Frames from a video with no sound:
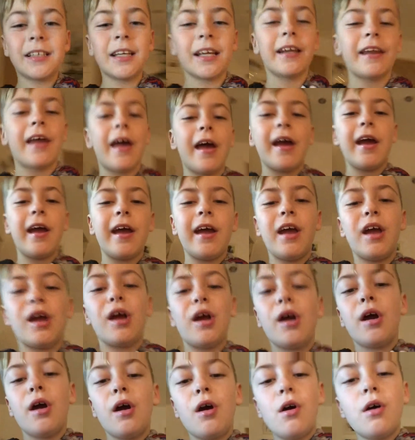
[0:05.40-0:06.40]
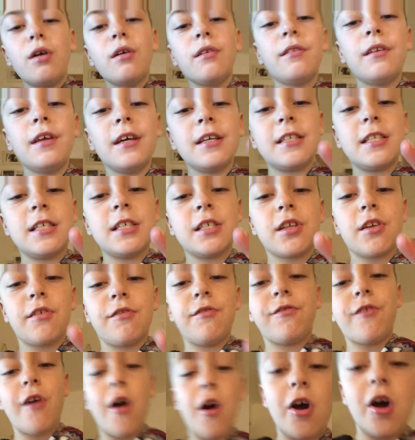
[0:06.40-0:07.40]
today this is the
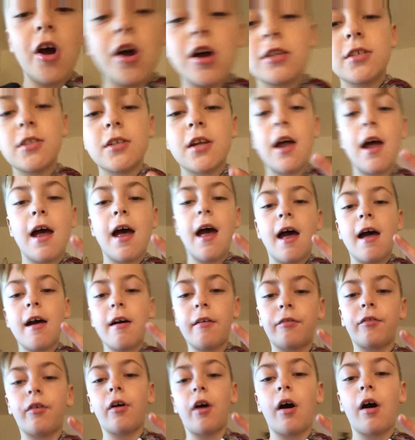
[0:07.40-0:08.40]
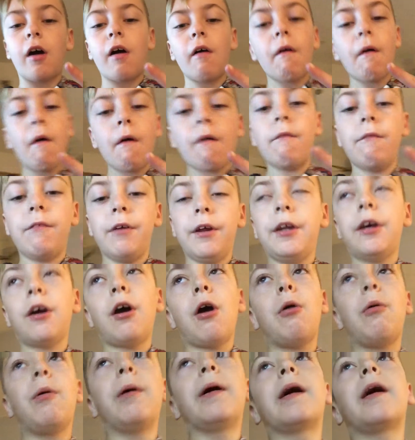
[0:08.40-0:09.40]
first ever
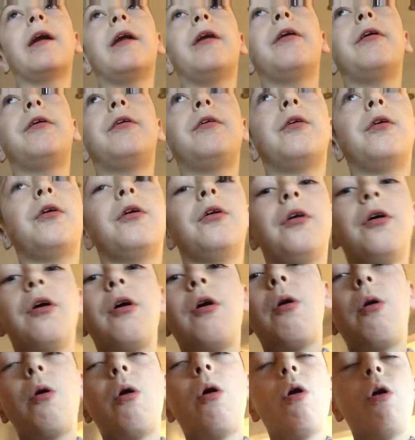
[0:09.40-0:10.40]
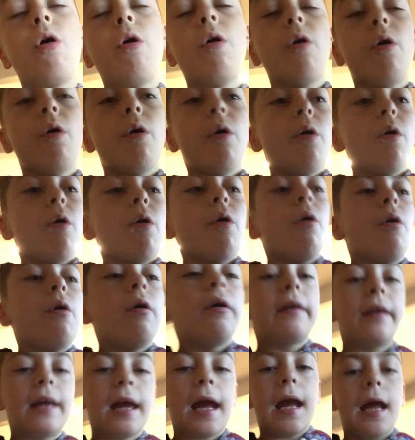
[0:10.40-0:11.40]
video we're gonna do on
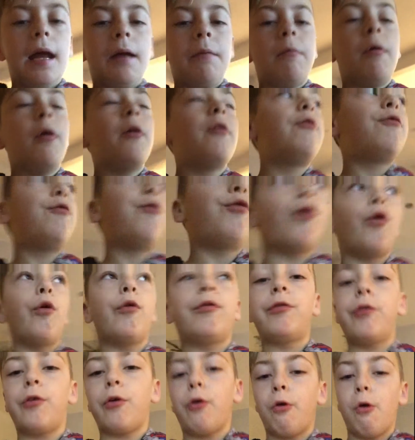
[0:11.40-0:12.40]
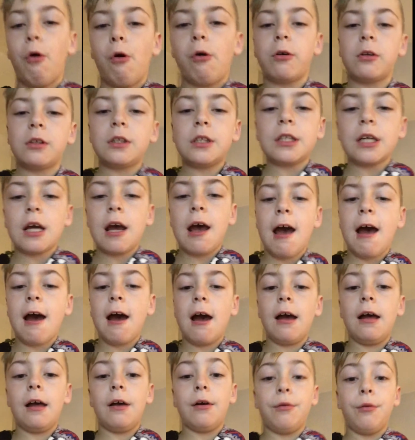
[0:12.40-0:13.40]
Game 4 Fort.
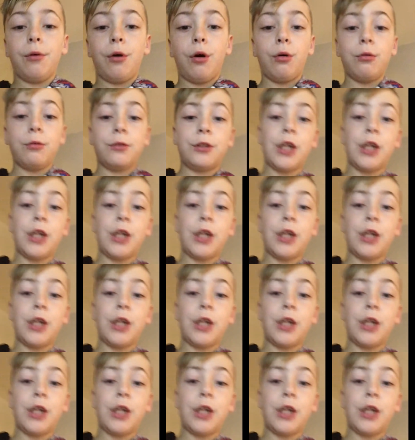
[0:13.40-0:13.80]
Well,